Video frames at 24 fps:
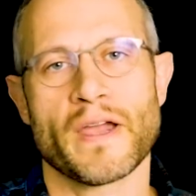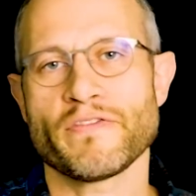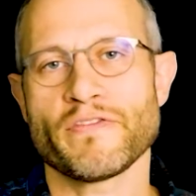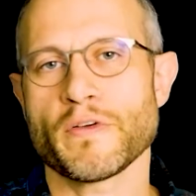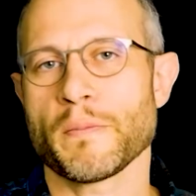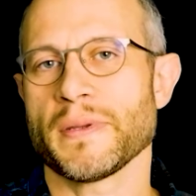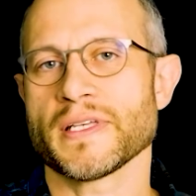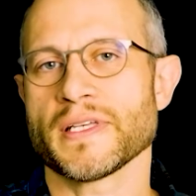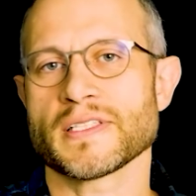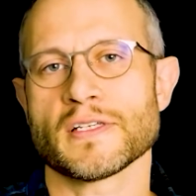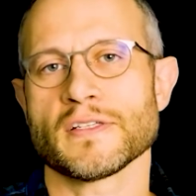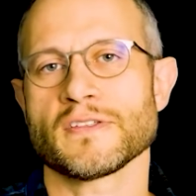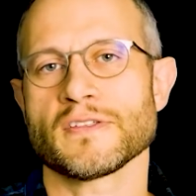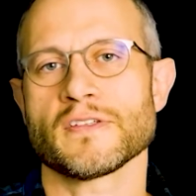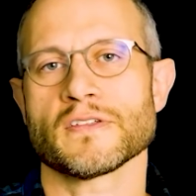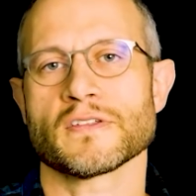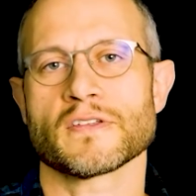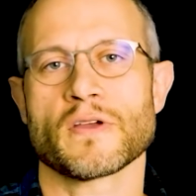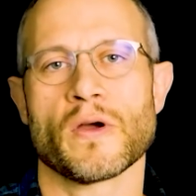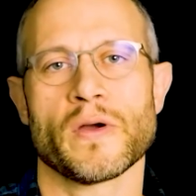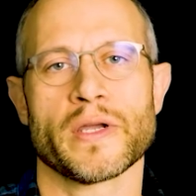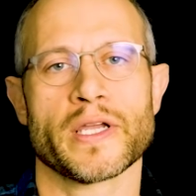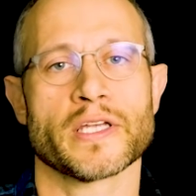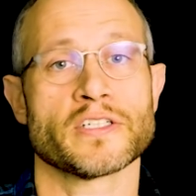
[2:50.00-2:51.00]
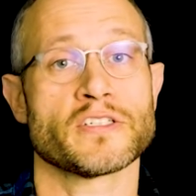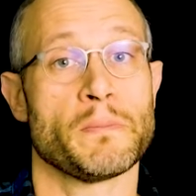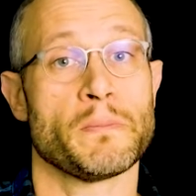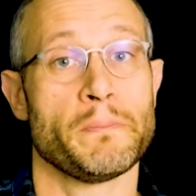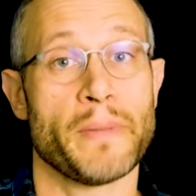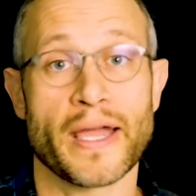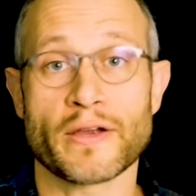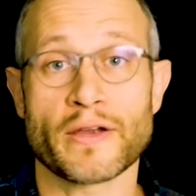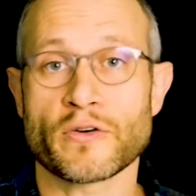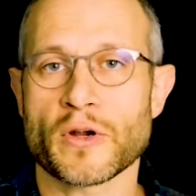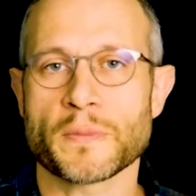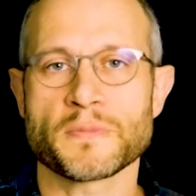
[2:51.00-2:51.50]
business is going into
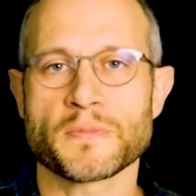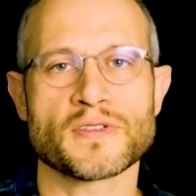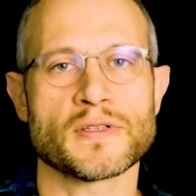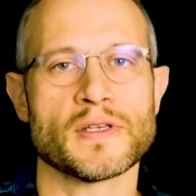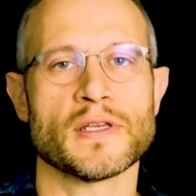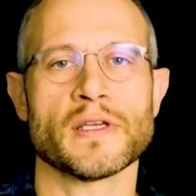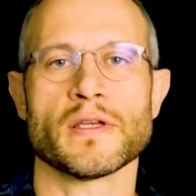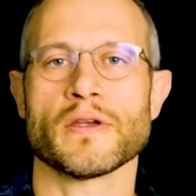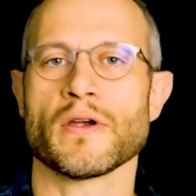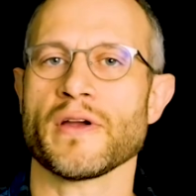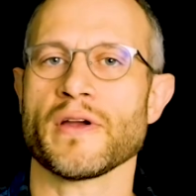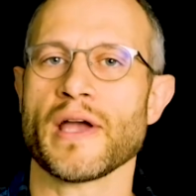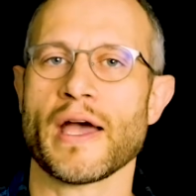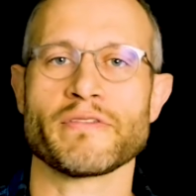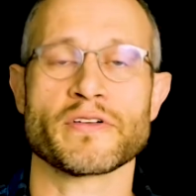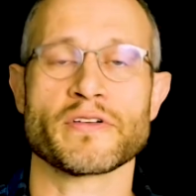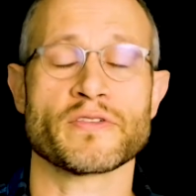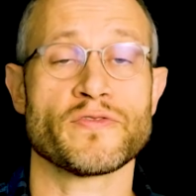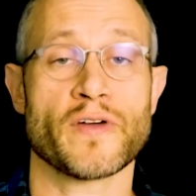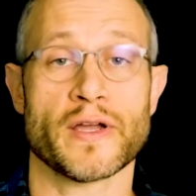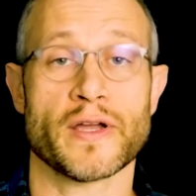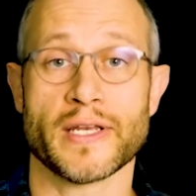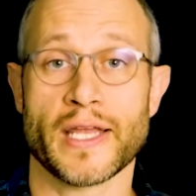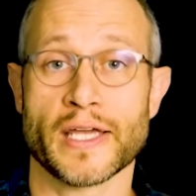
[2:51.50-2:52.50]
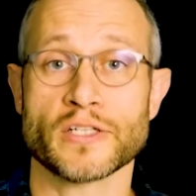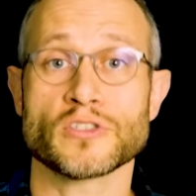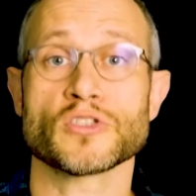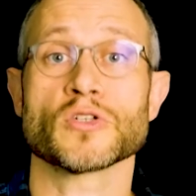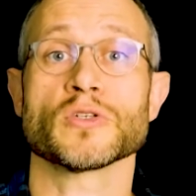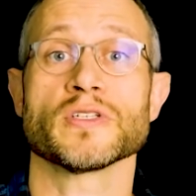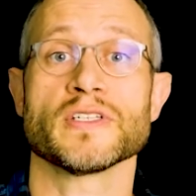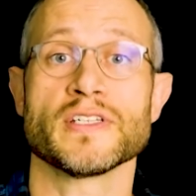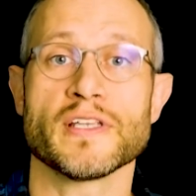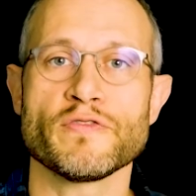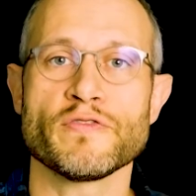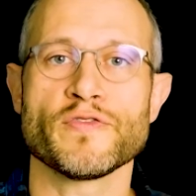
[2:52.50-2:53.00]
bankruptcy or having financial
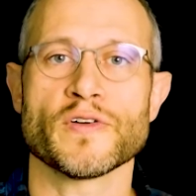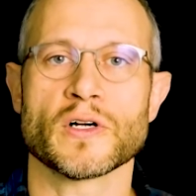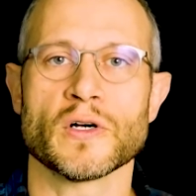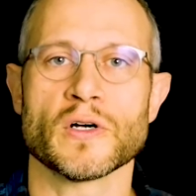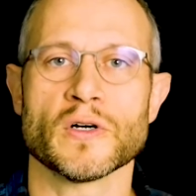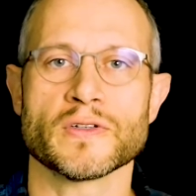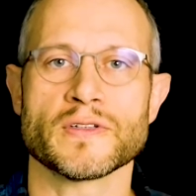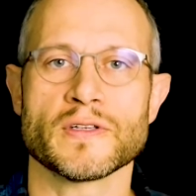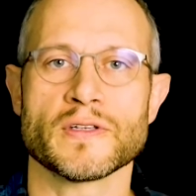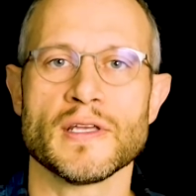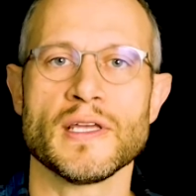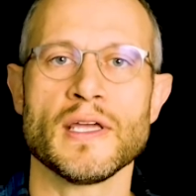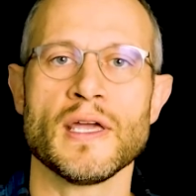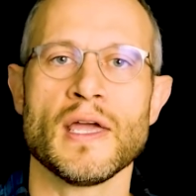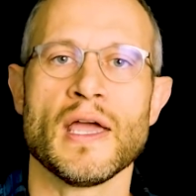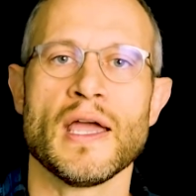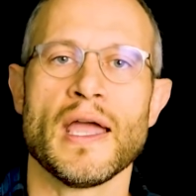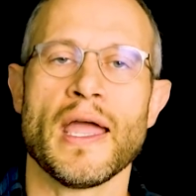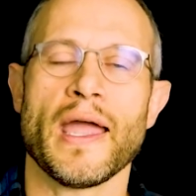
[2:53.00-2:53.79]
difficulty